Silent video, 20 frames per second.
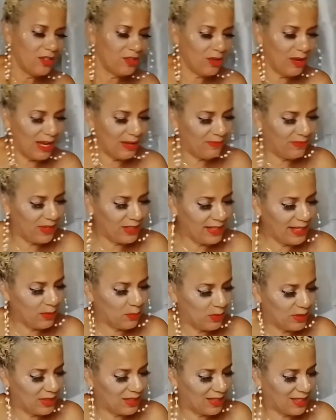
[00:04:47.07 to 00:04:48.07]
So I feel
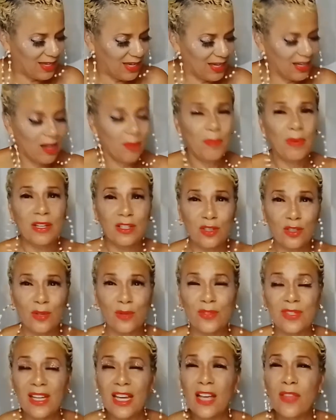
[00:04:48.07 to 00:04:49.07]
like with the king of
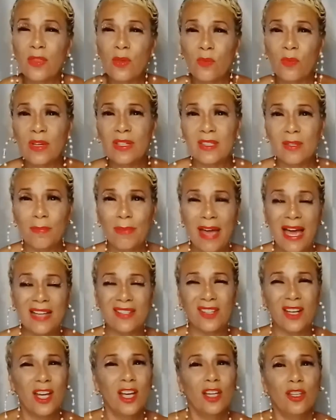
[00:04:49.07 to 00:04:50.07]
pentacles in the recent
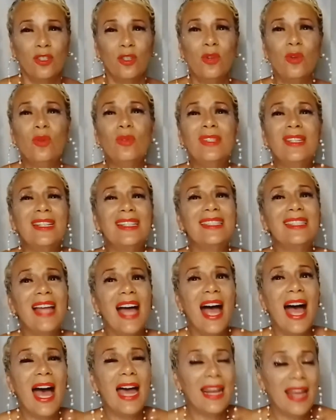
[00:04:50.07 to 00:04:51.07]
past, you did
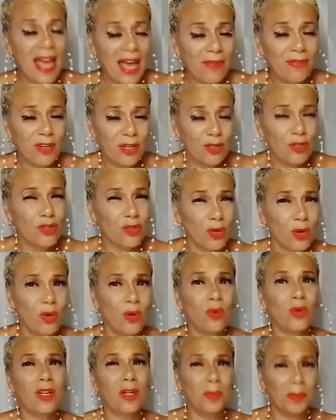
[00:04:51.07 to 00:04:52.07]
not have
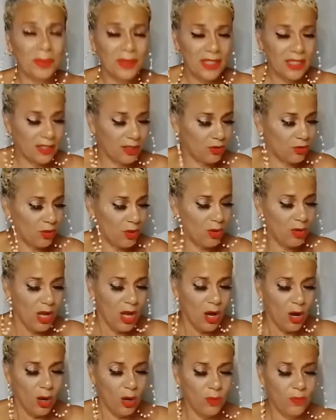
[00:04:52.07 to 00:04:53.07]
control, complete control
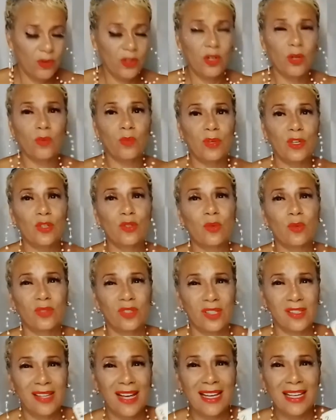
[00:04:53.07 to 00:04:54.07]
over your resources.